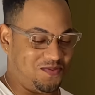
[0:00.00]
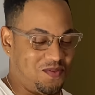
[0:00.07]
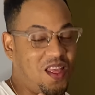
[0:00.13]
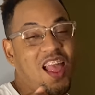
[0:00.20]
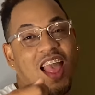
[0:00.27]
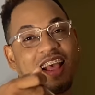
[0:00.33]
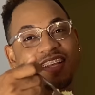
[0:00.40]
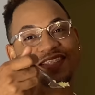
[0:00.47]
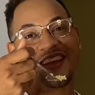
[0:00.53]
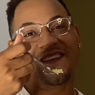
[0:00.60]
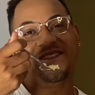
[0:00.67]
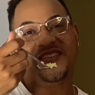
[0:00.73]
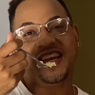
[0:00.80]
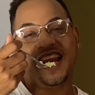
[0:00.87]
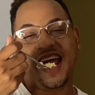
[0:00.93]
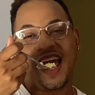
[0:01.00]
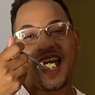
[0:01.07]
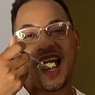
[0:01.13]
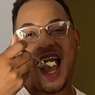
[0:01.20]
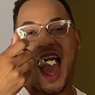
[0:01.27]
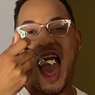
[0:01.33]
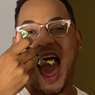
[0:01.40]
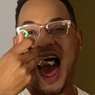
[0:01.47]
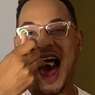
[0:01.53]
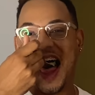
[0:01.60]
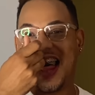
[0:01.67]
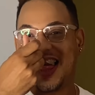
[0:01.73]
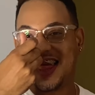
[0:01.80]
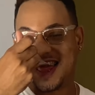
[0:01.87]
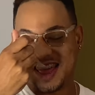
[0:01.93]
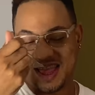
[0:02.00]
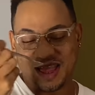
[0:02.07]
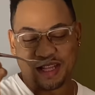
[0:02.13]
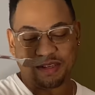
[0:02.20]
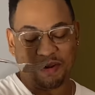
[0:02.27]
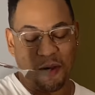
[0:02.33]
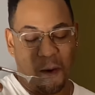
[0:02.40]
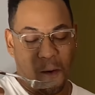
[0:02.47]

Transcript: Yeah. So I feel like... Mm-hmm.